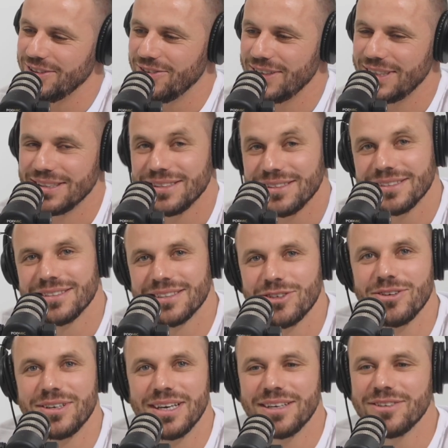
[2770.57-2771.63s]
Yeah, nice.
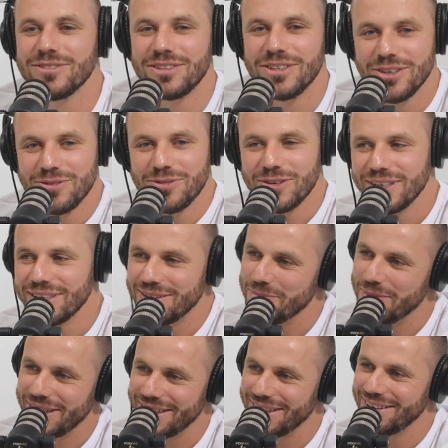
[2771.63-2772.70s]
Good giggle too for the
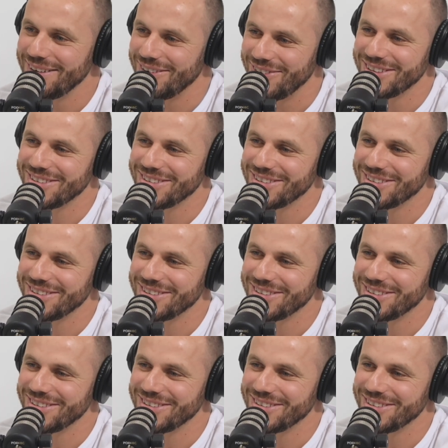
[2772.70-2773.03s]
companion. I